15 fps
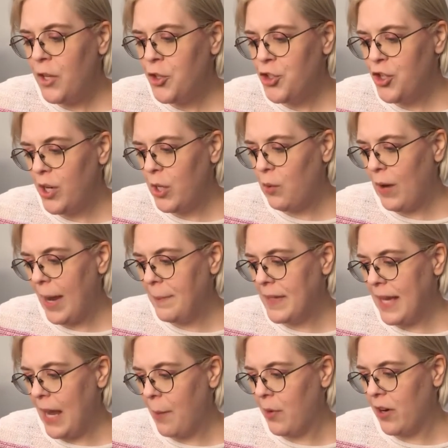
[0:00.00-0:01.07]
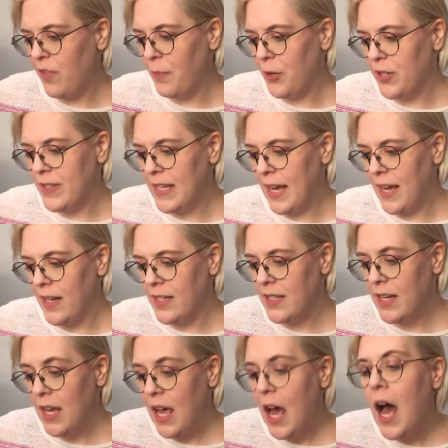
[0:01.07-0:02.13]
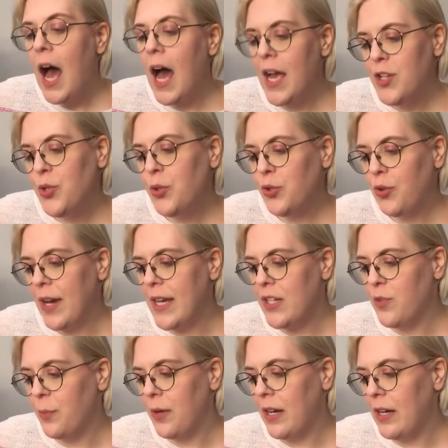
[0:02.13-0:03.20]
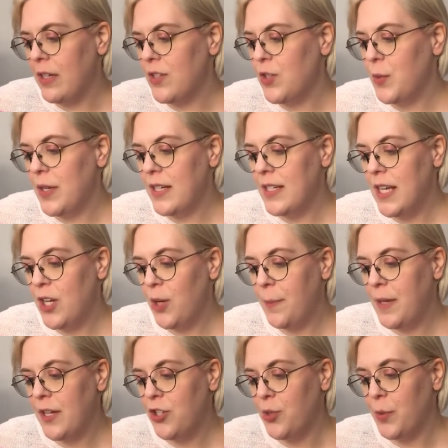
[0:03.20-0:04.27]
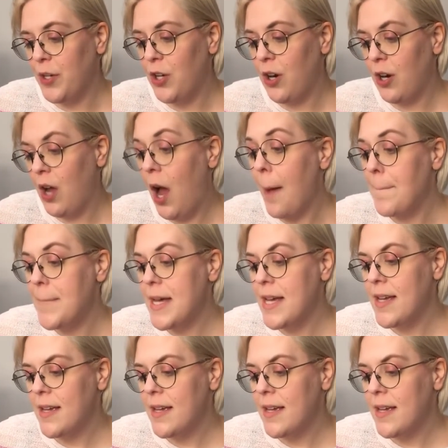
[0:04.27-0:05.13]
Sherry grabbed the camera out of Bird's hand. I told Greg to bring it so we could take your picture when you're up.